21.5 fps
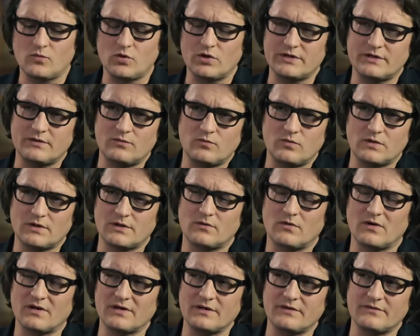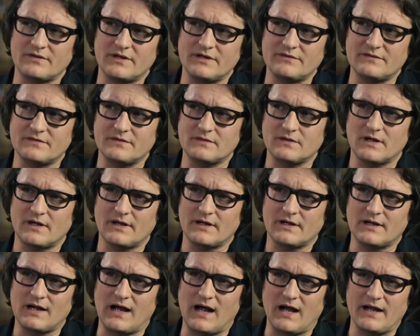would an organization
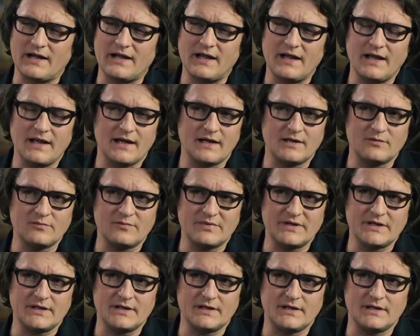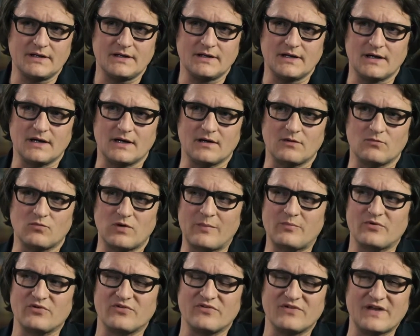like ICANN be
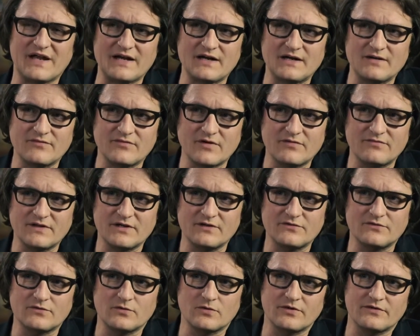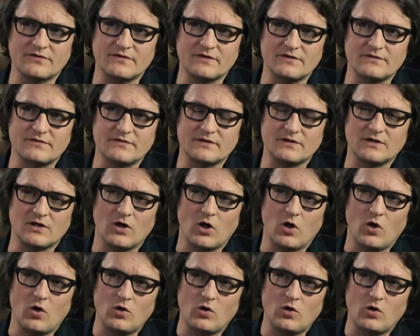representative of this, or is this an